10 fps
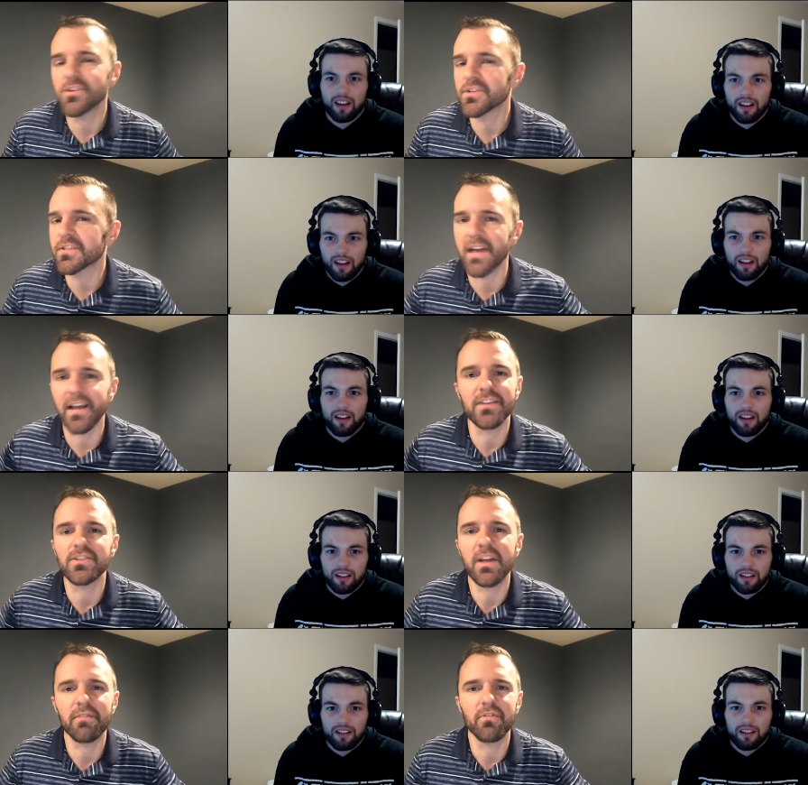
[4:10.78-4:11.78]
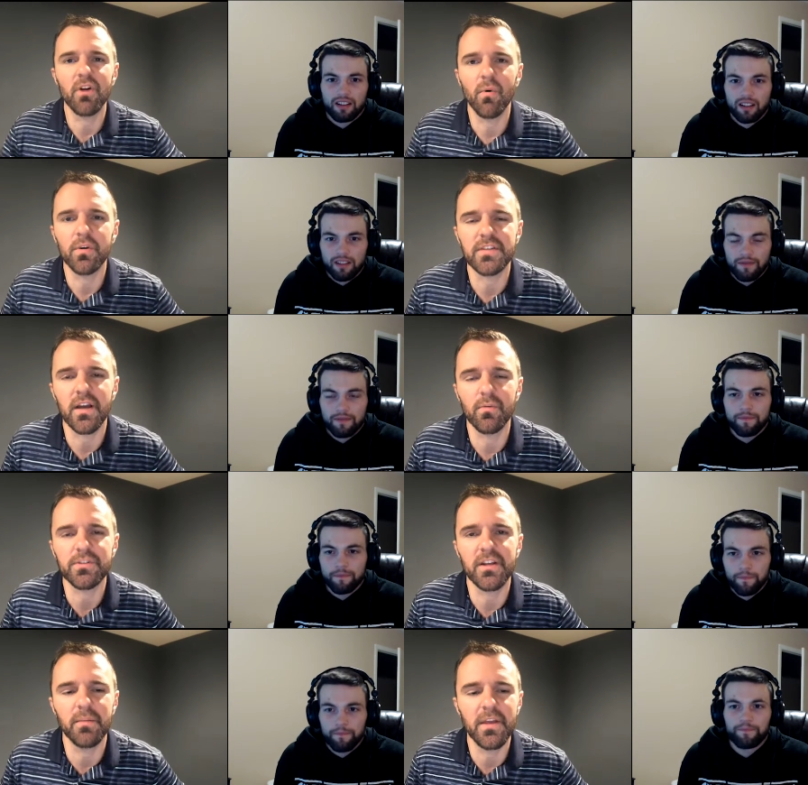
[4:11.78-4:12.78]
Speaker 1: here just because uh, you never know what's uh,
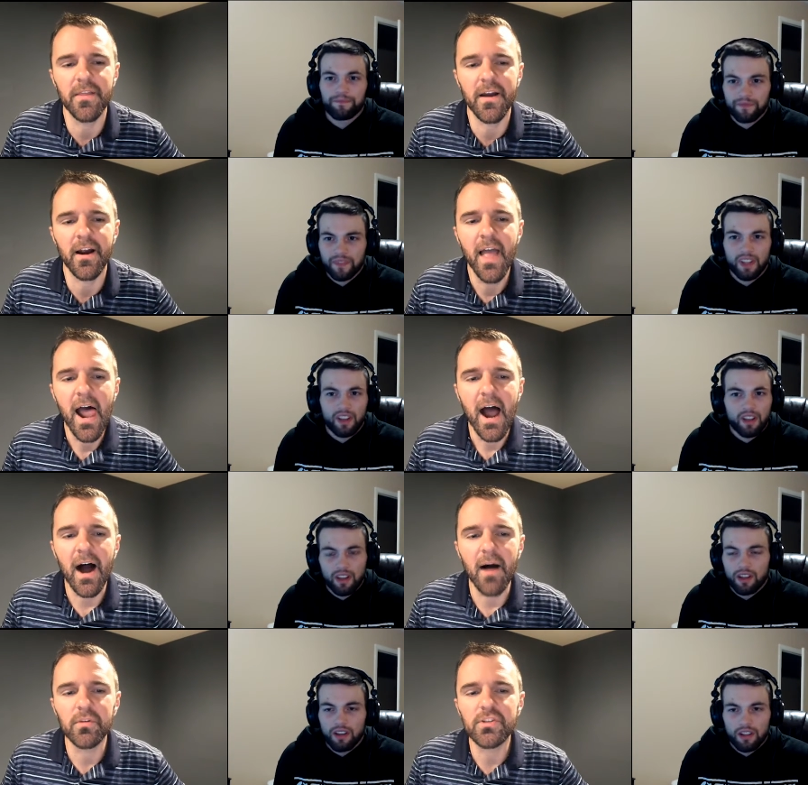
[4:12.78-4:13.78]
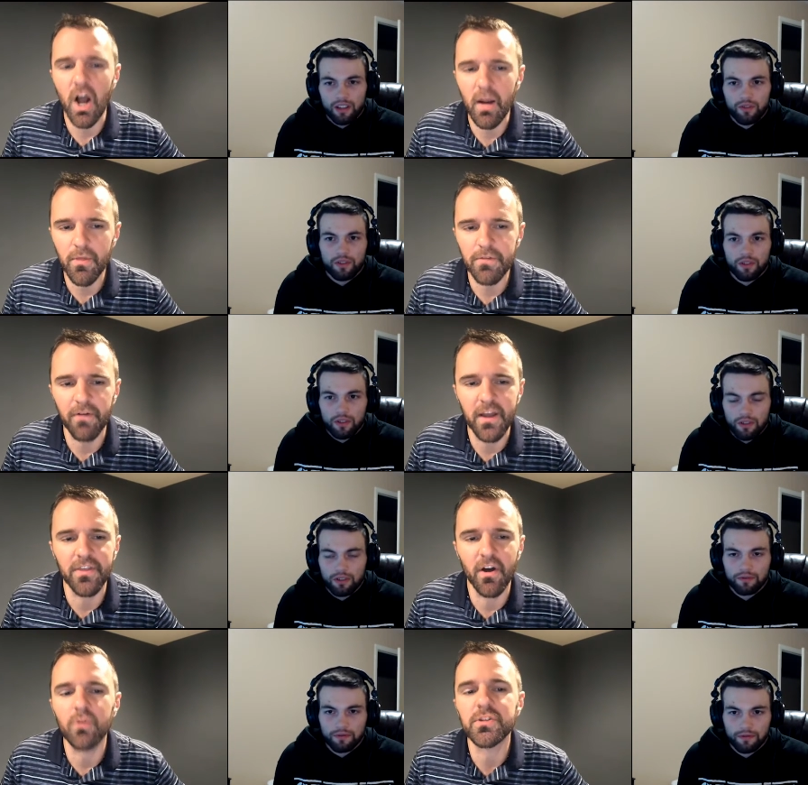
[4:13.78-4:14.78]
what's going to be in there. Um, let's talk about the fight,
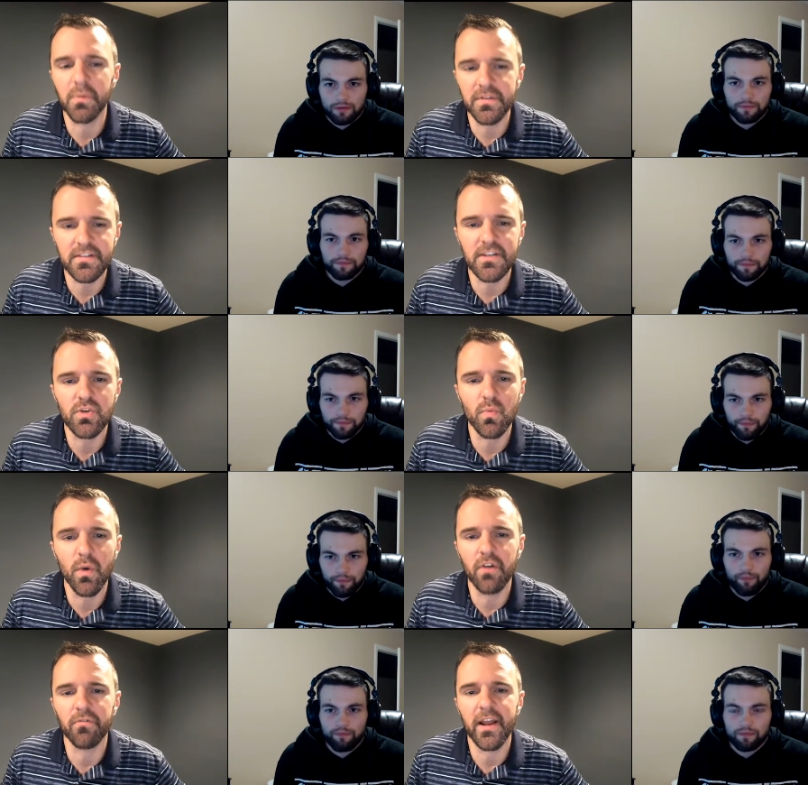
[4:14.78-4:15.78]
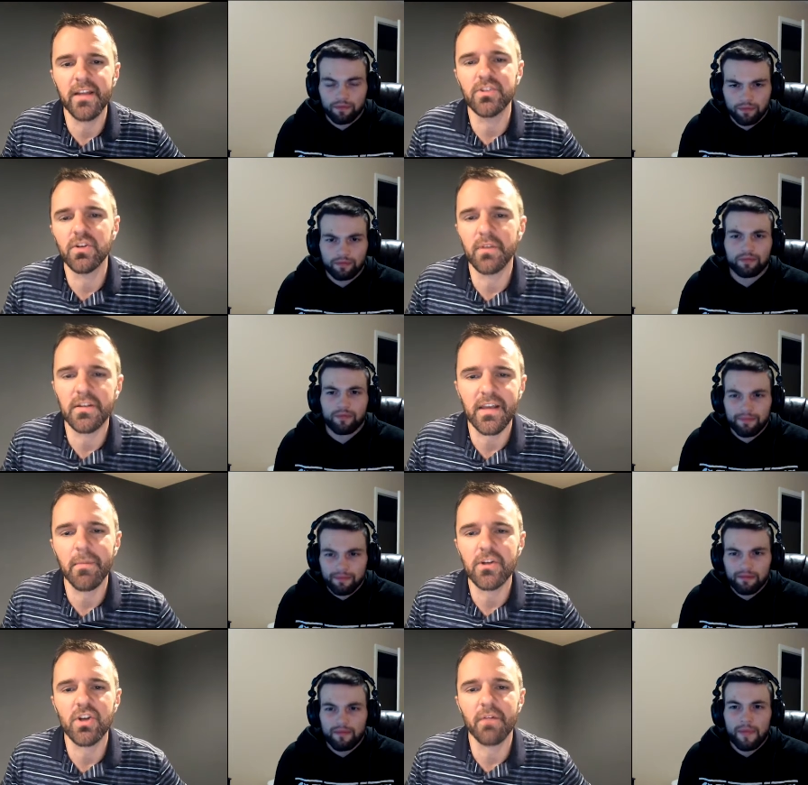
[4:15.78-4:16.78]
though. Split decision win over Andy Jimenez, like I
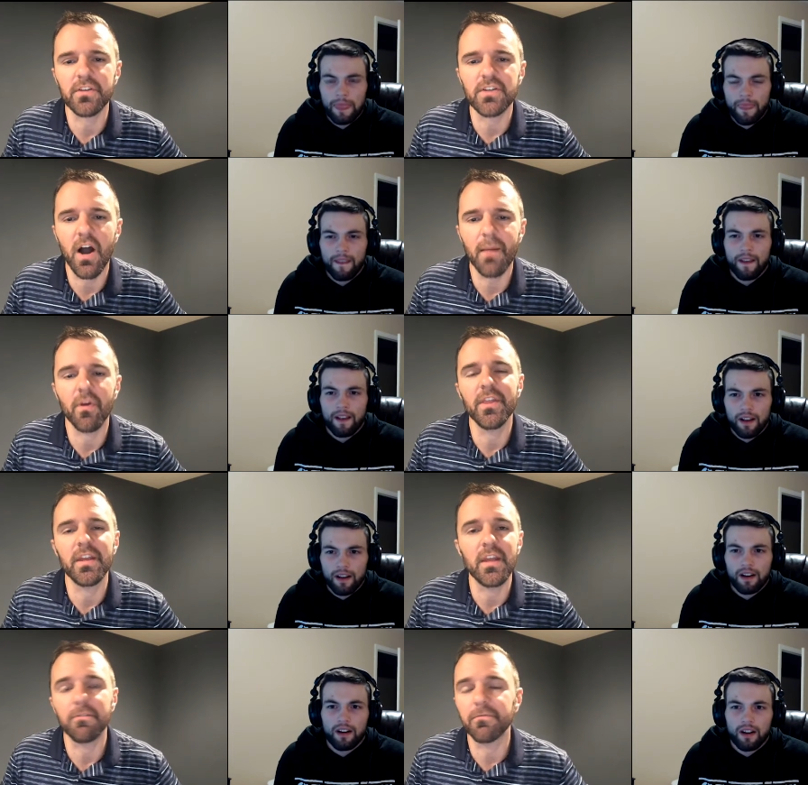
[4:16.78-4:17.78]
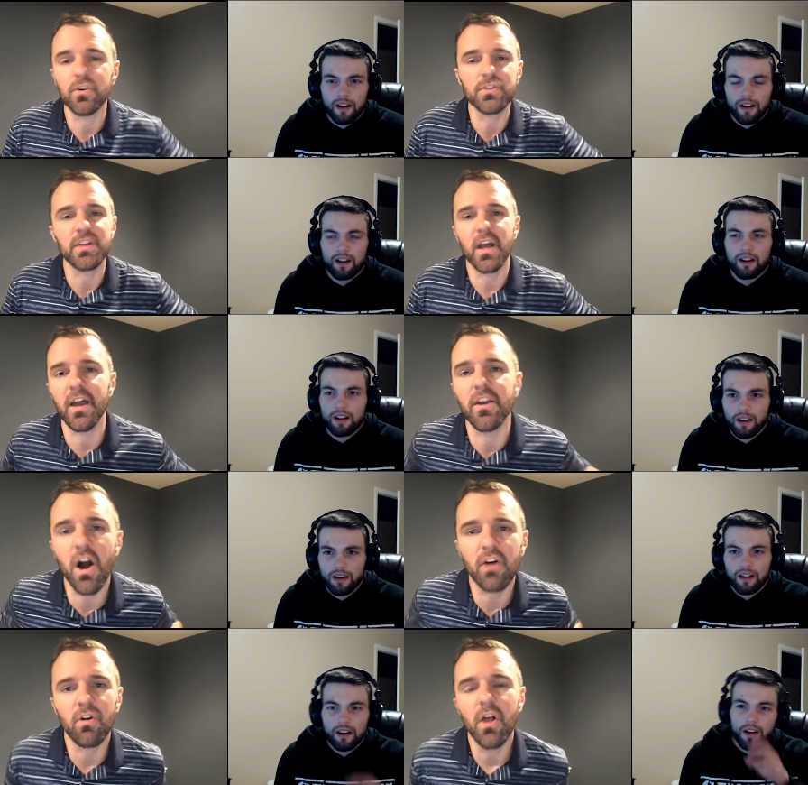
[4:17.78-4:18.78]
mentioned off the top on the uh, first uh,
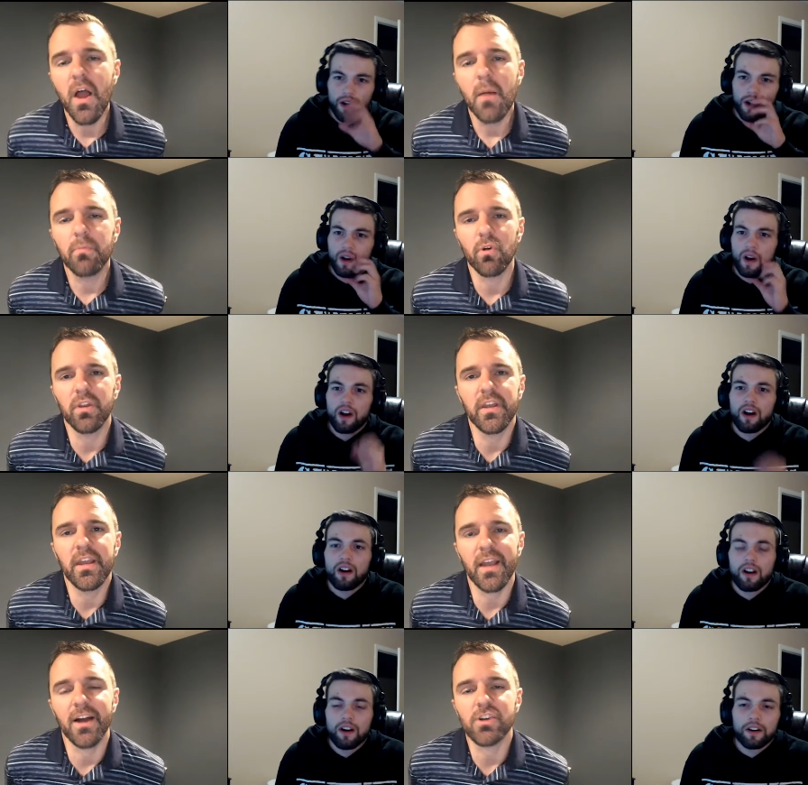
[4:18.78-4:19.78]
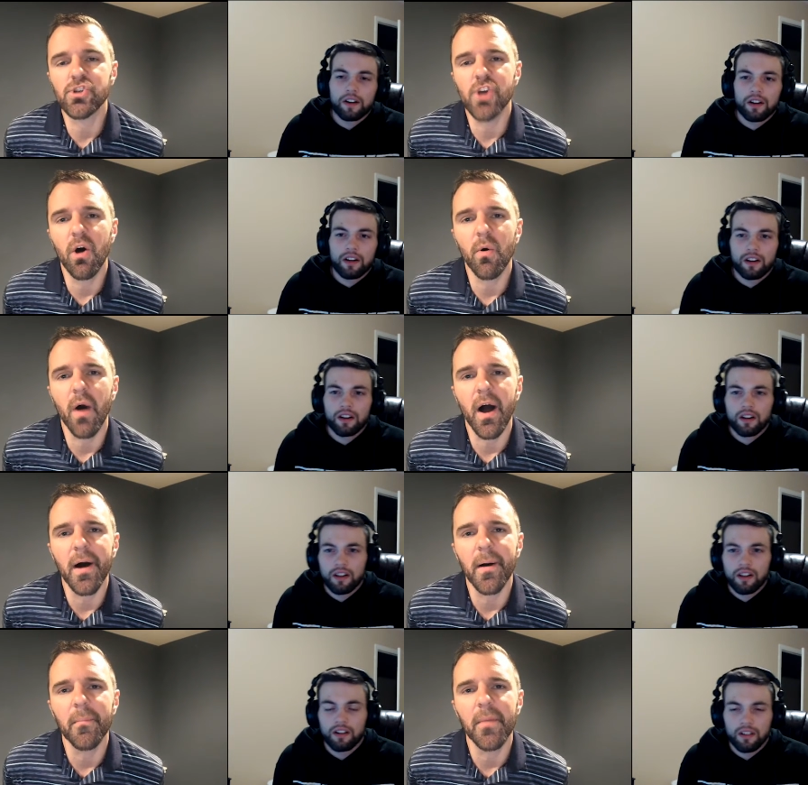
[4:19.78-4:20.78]
inaugural Pro League uh, show.
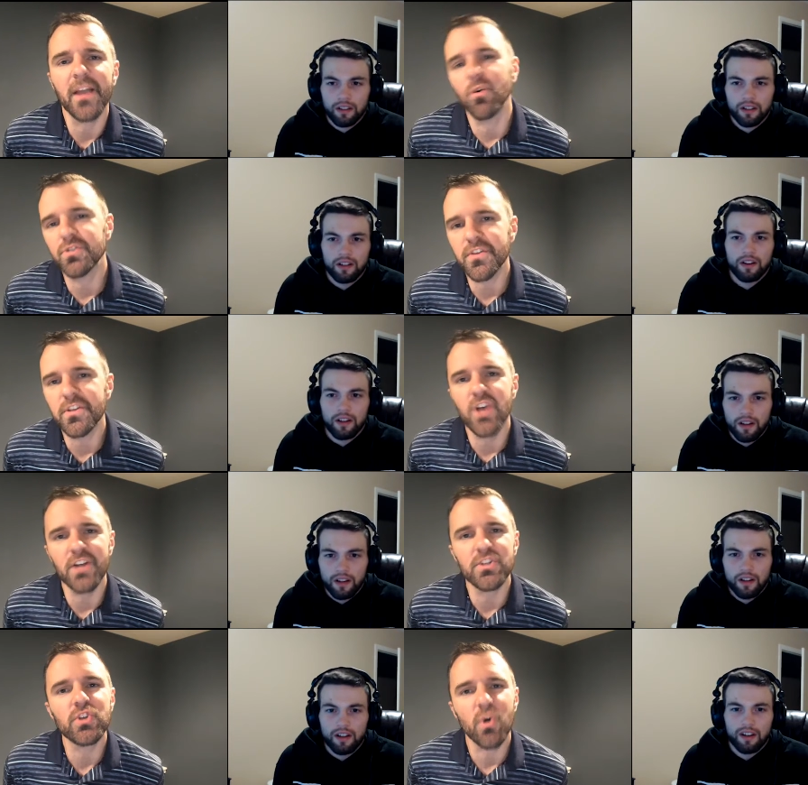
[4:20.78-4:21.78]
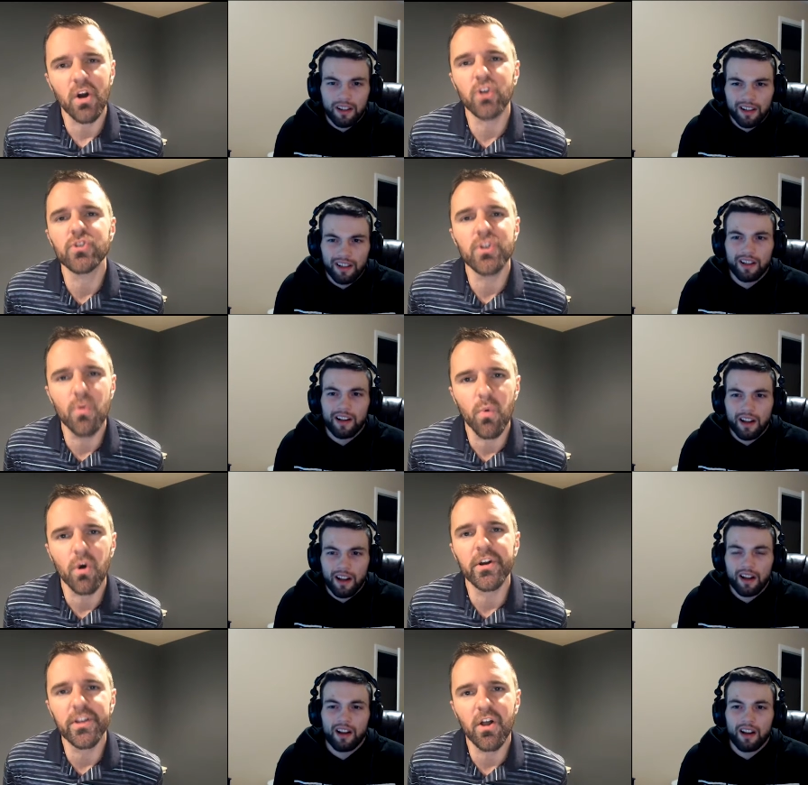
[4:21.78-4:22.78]
Um, it goes to the judges' scorecards. Are you
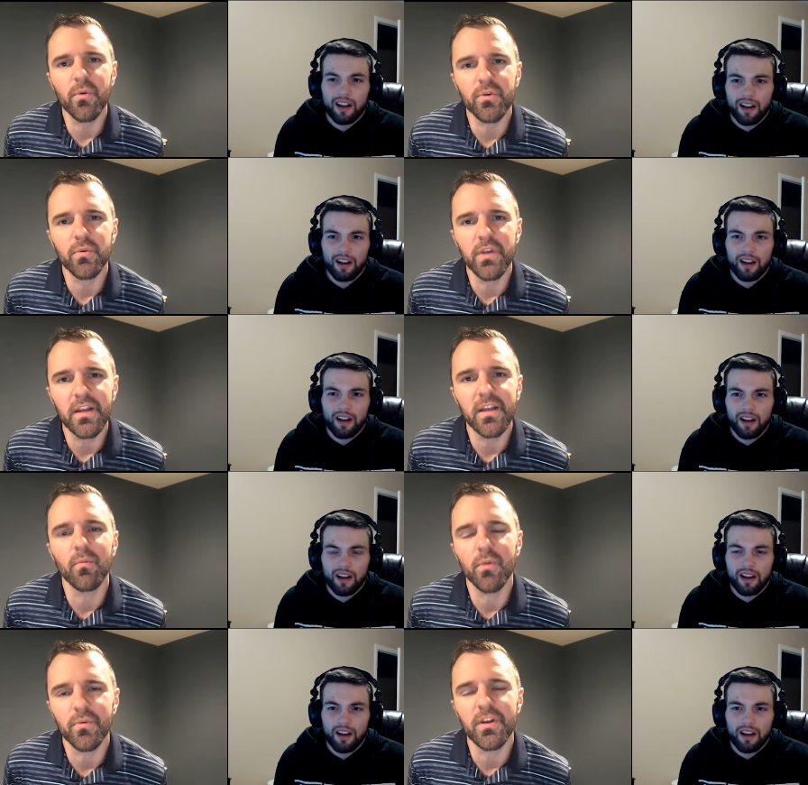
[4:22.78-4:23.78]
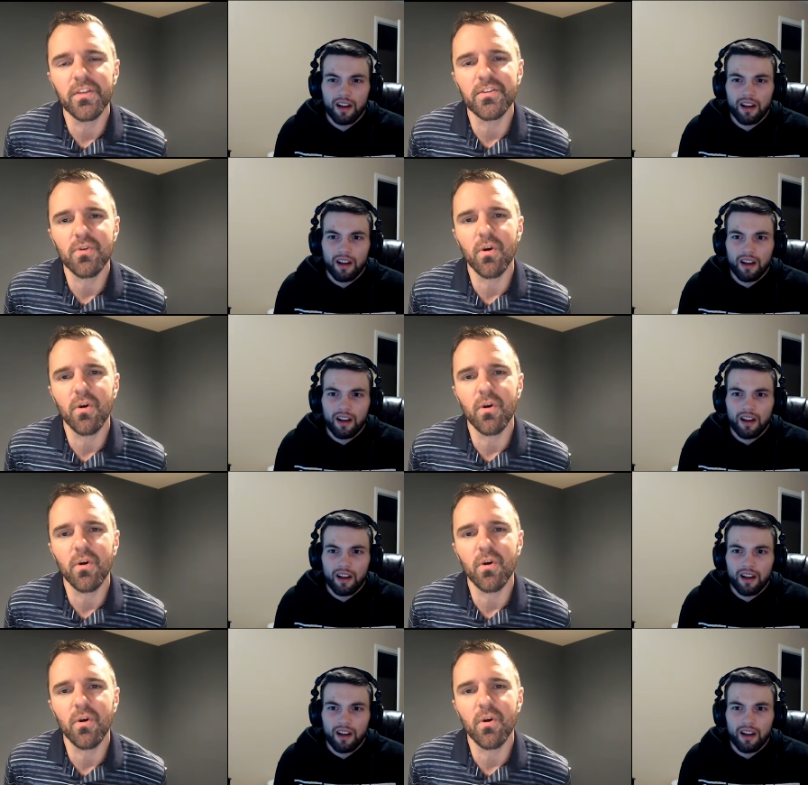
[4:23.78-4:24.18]
worried at all when they're reading when they're reading the